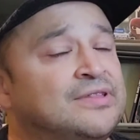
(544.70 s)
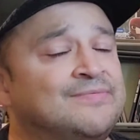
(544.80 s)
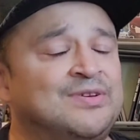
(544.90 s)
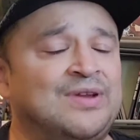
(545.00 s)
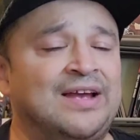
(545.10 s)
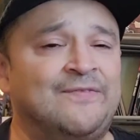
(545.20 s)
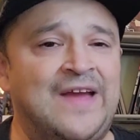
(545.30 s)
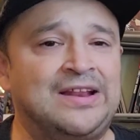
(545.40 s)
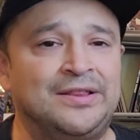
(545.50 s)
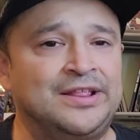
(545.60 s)
if they're like
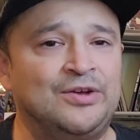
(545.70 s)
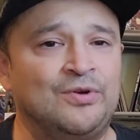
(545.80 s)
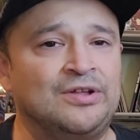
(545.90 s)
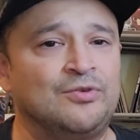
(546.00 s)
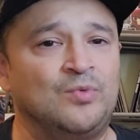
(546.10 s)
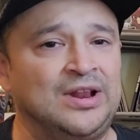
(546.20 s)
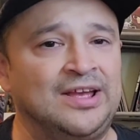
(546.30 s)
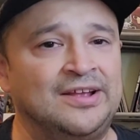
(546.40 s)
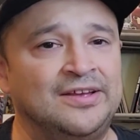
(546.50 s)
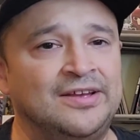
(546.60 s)
fantasy or other
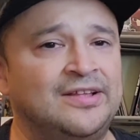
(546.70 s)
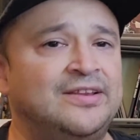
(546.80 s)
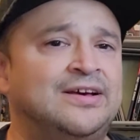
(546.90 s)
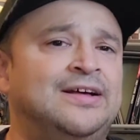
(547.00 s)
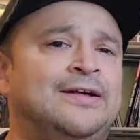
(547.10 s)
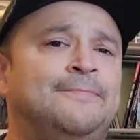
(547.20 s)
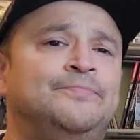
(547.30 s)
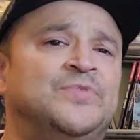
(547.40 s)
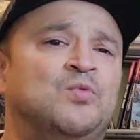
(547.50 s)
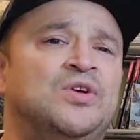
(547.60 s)
related.
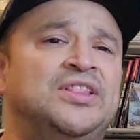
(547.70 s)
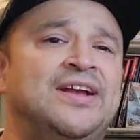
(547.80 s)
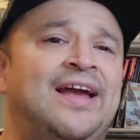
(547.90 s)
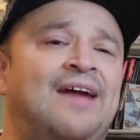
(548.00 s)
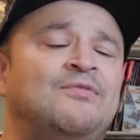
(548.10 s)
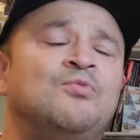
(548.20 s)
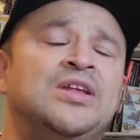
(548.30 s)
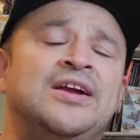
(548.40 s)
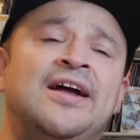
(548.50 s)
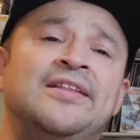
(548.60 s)
The one thing I haven't really
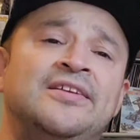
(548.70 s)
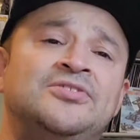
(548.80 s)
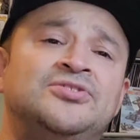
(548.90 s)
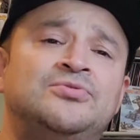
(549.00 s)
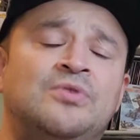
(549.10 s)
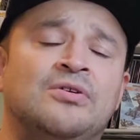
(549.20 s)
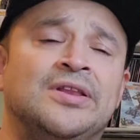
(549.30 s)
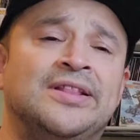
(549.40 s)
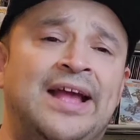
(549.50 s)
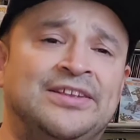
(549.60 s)
gotten into are
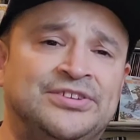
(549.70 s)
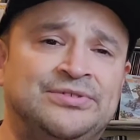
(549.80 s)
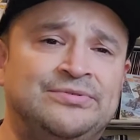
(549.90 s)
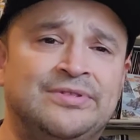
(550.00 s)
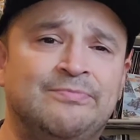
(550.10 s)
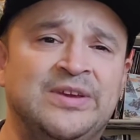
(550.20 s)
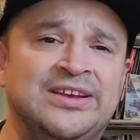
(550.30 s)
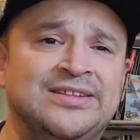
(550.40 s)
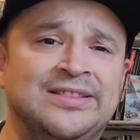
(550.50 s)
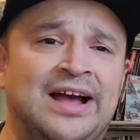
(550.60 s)
statues
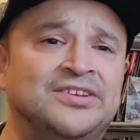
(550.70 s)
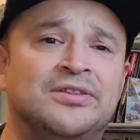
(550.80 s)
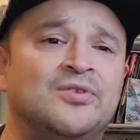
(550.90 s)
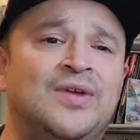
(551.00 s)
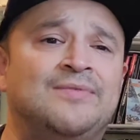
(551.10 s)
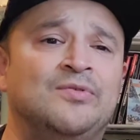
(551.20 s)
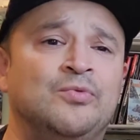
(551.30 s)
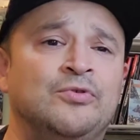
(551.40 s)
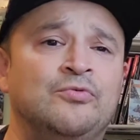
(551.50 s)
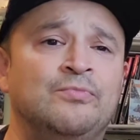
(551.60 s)
because I just don't have the
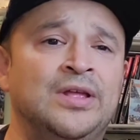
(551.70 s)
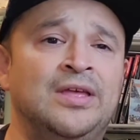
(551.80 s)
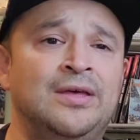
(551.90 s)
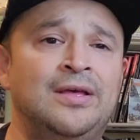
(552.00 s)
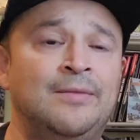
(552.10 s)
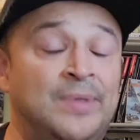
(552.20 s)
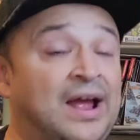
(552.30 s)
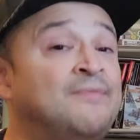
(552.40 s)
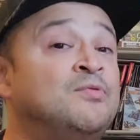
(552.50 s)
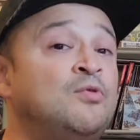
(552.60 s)
room. But I
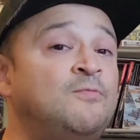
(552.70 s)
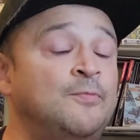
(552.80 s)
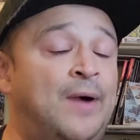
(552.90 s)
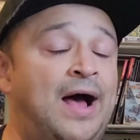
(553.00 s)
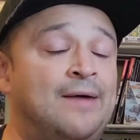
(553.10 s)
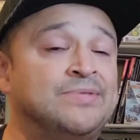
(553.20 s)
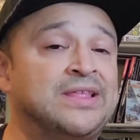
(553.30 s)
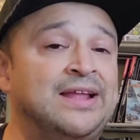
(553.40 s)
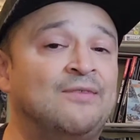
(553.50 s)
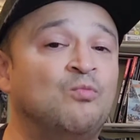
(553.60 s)
have the room for pops,
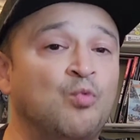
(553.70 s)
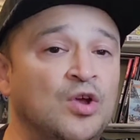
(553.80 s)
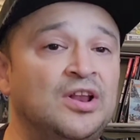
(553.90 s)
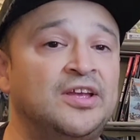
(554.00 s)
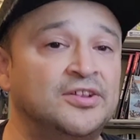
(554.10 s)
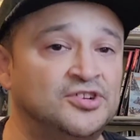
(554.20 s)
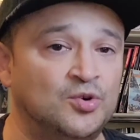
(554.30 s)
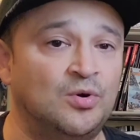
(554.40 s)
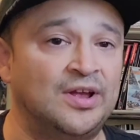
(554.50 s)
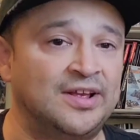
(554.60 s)
and I'm really
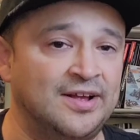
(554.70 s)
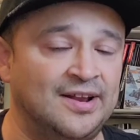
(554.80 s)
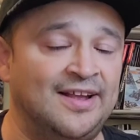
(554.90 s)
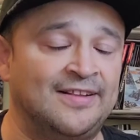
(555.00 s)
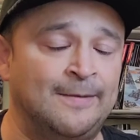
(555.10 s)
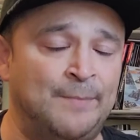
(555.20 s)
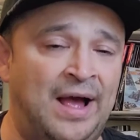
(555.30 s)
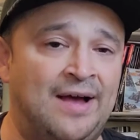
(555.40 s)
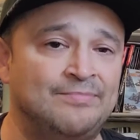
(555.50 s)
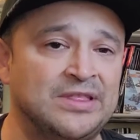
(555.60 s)
enjoying collecting
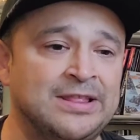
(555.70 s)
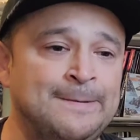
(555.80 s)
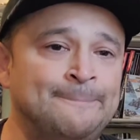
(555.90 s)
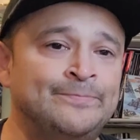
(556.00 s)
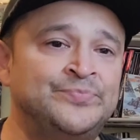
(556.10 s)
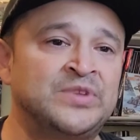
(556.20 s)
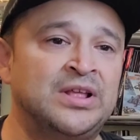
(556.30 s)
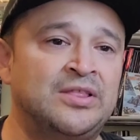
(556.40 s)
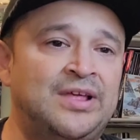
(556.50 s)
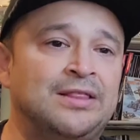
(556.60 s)
pops.
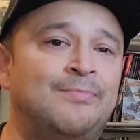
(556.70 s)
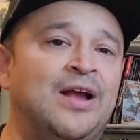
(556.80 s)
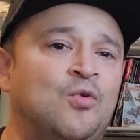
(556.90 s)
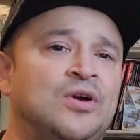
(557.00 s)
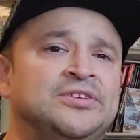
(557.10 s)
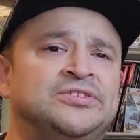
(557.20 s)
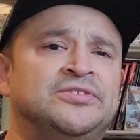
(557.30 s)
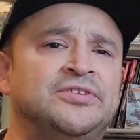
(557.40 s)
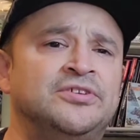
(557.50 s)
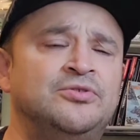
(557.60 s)
So that's my question
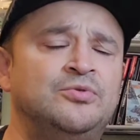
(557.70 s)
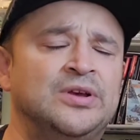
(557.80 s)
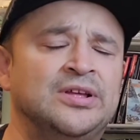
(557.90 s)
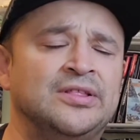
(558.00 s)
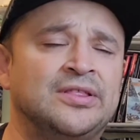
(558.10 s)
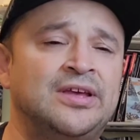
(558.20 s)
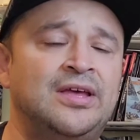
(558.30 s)
to you is,